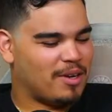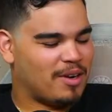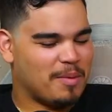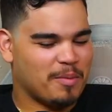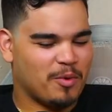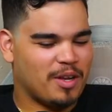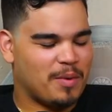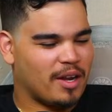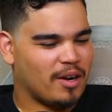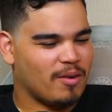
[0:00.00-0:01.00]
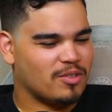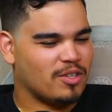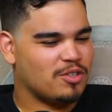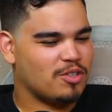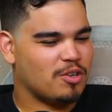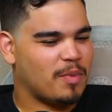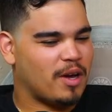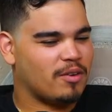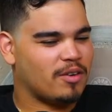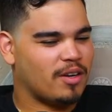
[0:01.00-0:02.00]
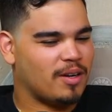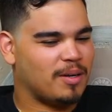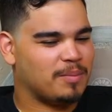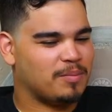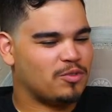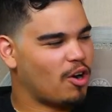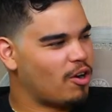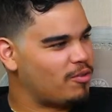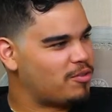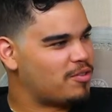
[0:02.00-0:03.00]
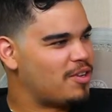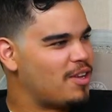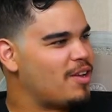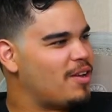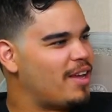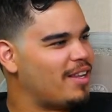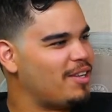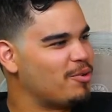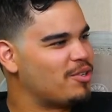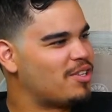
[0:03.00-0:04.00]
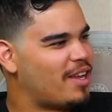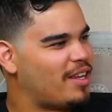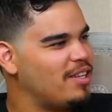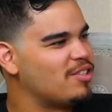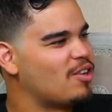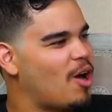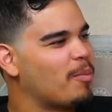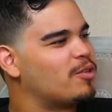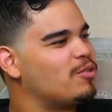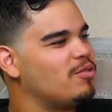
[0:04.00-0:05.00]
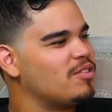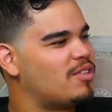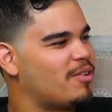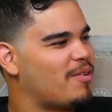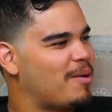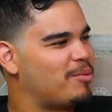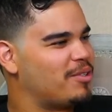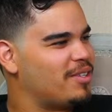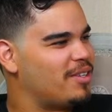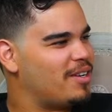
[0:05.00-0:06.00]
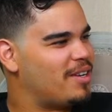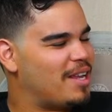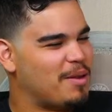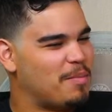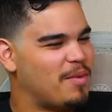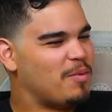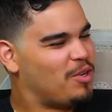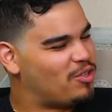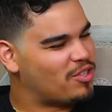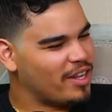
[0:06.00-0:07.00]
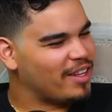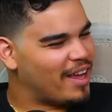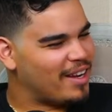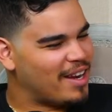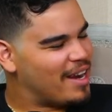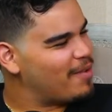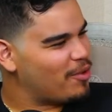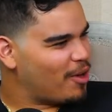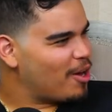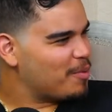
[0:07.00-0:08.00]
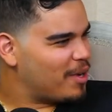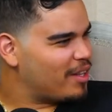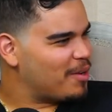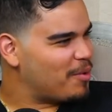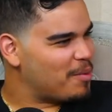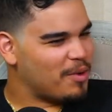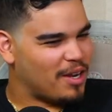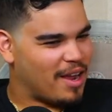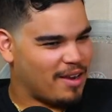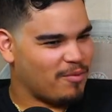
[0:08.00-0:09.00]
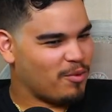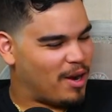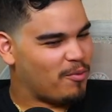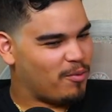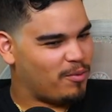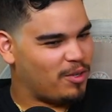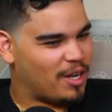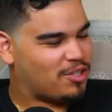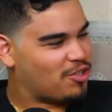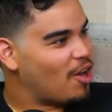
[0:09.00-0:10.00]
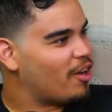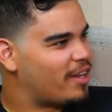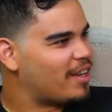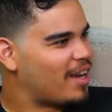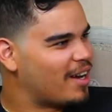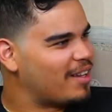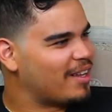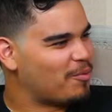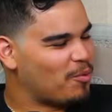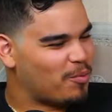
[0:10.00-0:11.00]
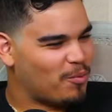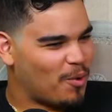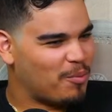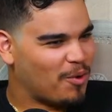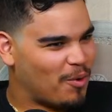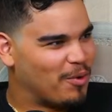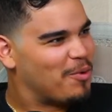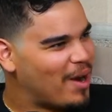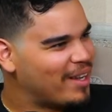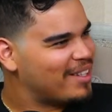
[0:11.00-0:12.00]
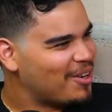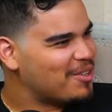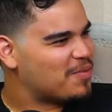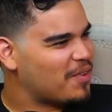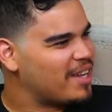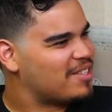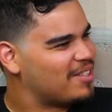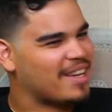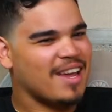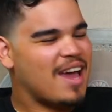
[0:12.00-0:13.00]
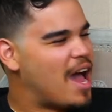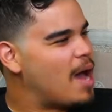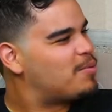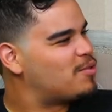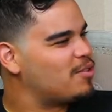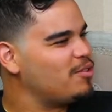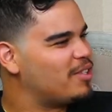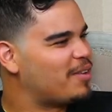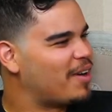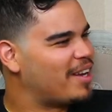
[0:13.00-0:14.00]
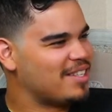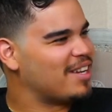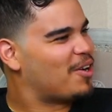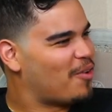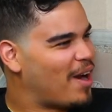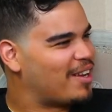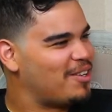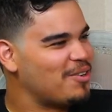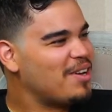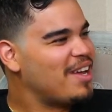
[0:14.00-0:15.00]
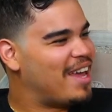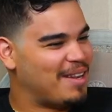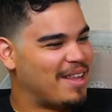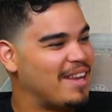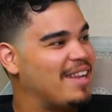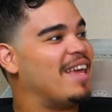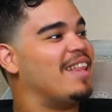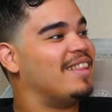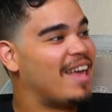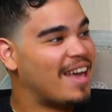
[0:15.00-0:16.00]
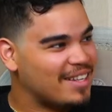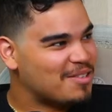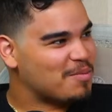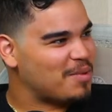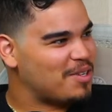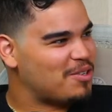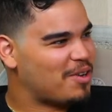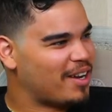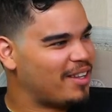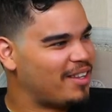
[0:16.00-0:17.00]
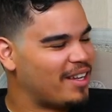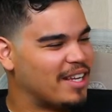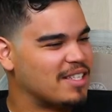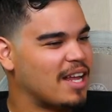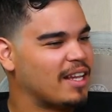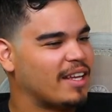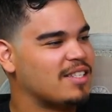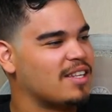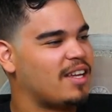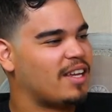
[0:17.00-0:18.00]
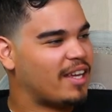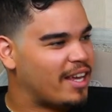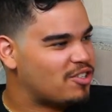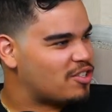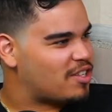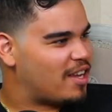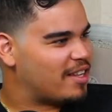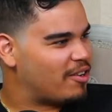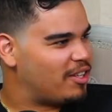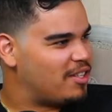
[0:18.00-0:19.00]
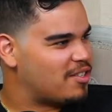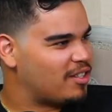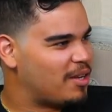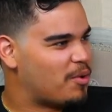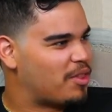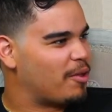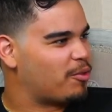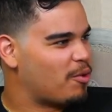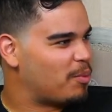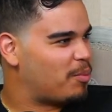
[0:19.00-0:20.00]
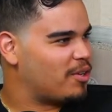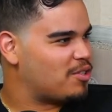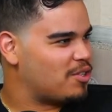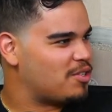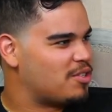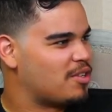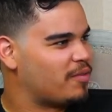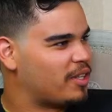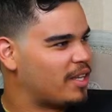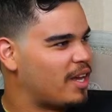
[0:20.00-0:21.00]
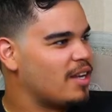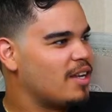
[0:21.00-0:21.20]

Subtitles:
I remember one day we had a conversation about Charles, and you were saying he's an opportunistic grappler. And when you said that, and I never thought about it that way, but I saw it kind of like rewinded all his fights, and it's like, absolutely right. He's gonna crack you and then submit you, kind of thing. It's not like he's gonna engage the takedown instantly without throwing punches and stuff like that.